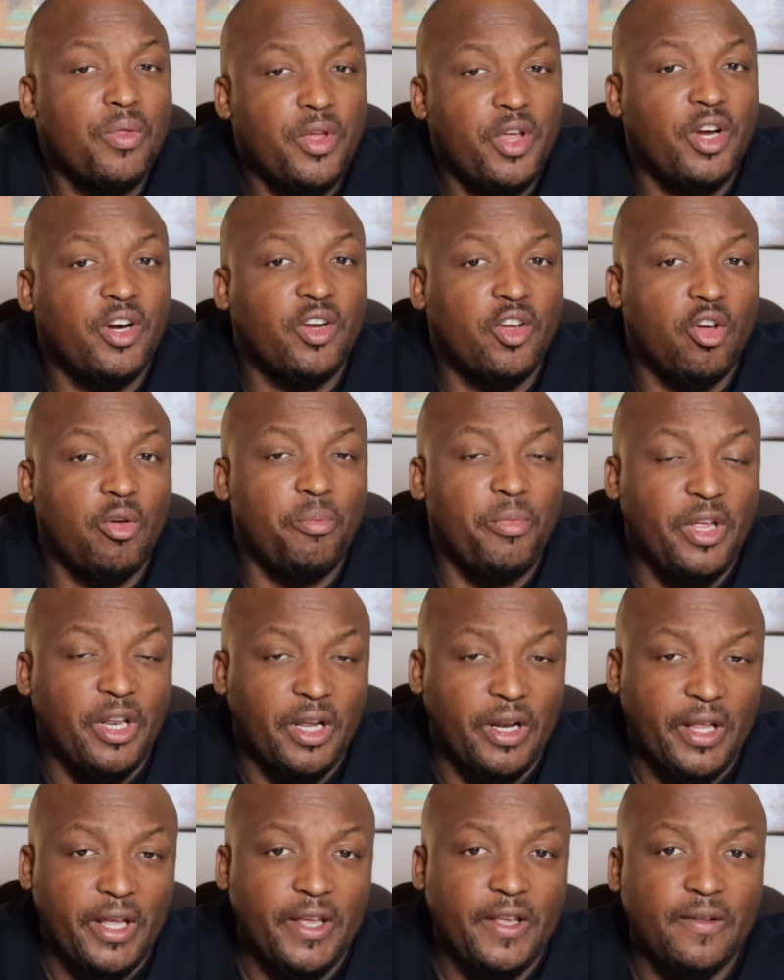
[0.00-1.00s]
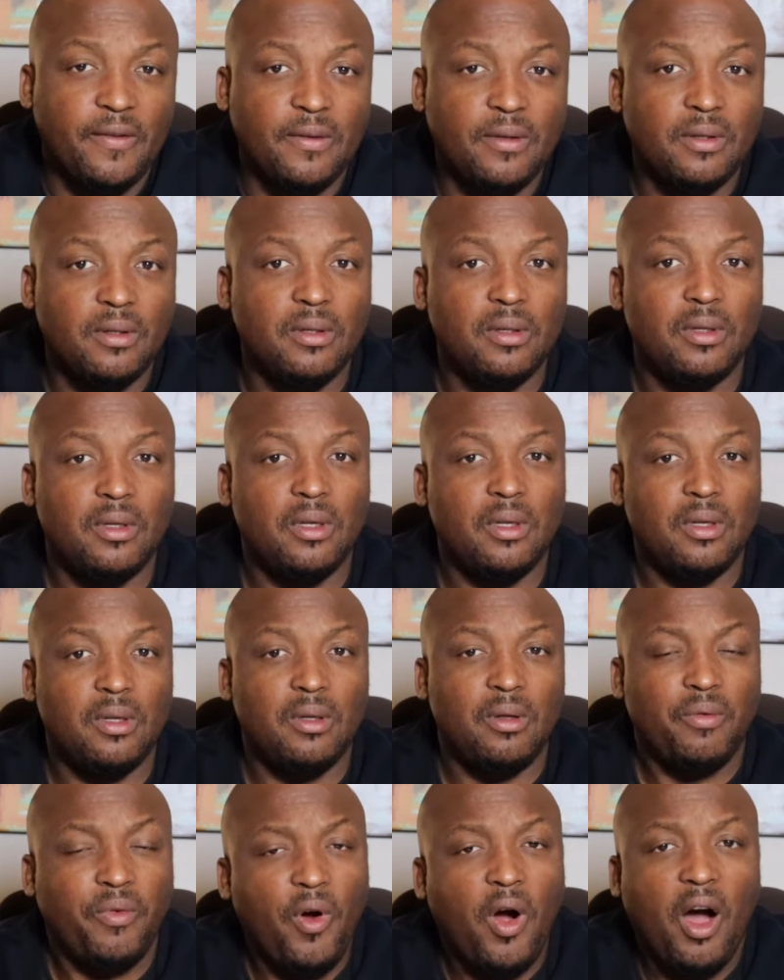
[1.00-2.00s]
their community
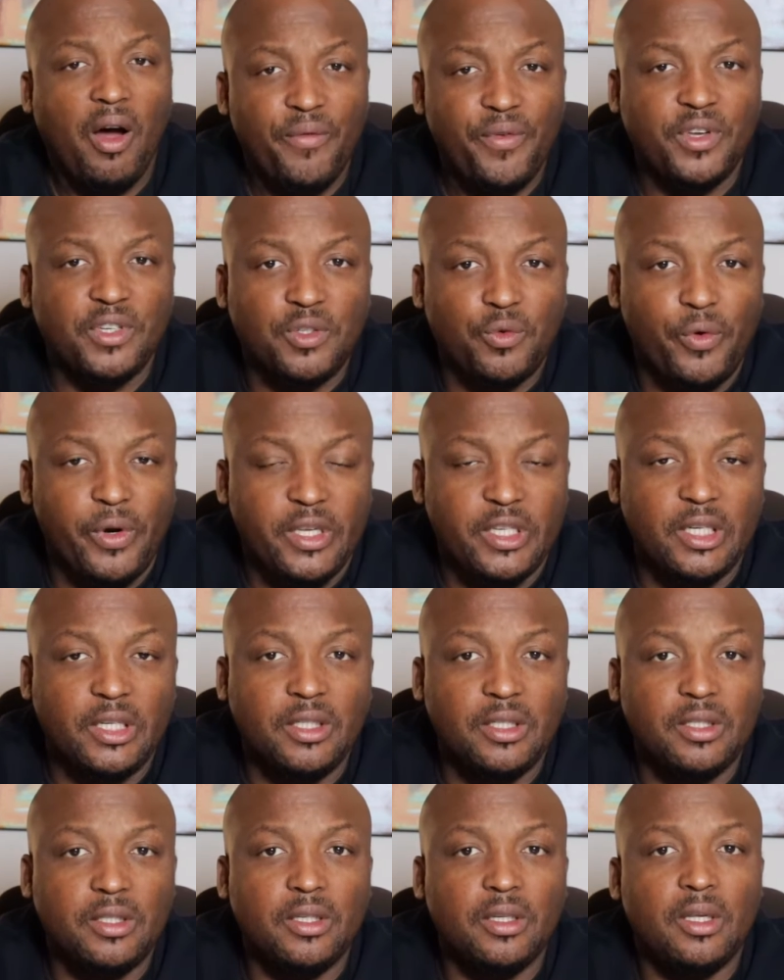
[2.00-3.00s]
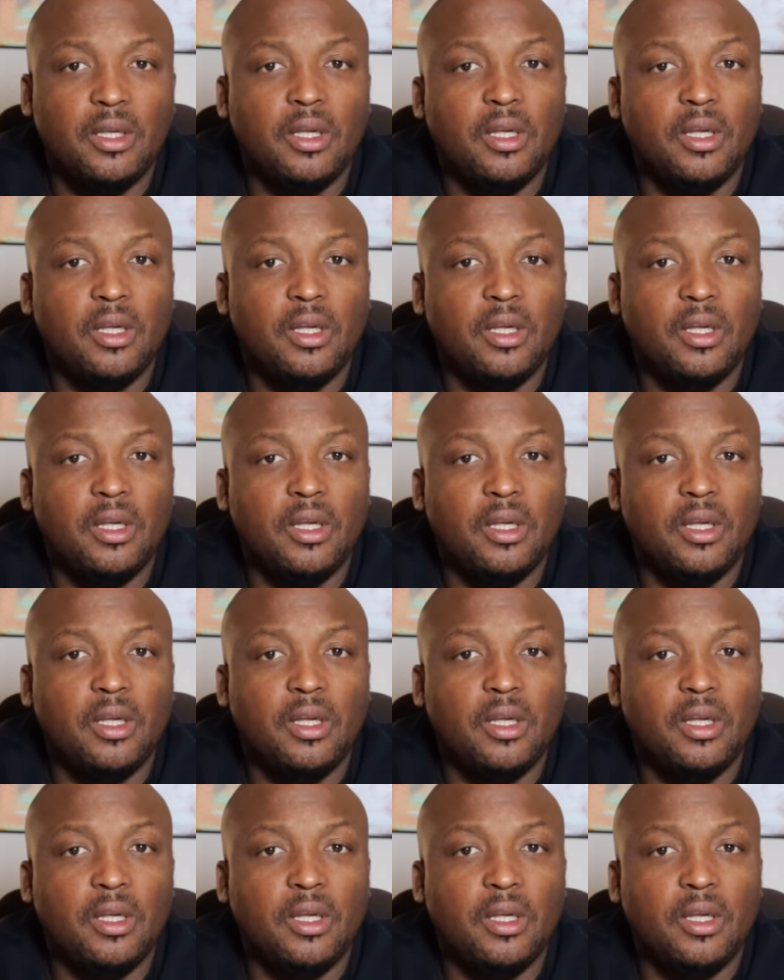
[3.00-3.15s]
for obvious reasons,